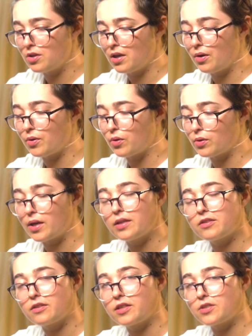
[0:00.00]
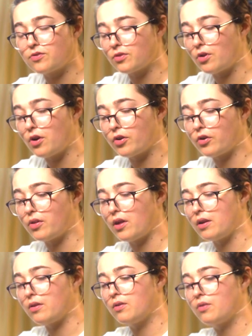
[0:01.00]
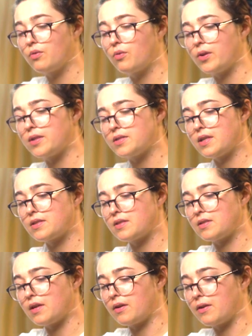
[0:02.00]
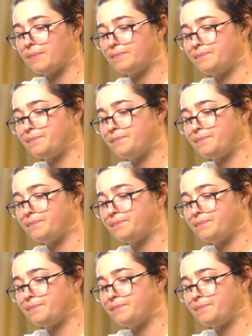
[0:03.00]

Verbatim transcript: and we hold on to things for longer than what is necessary.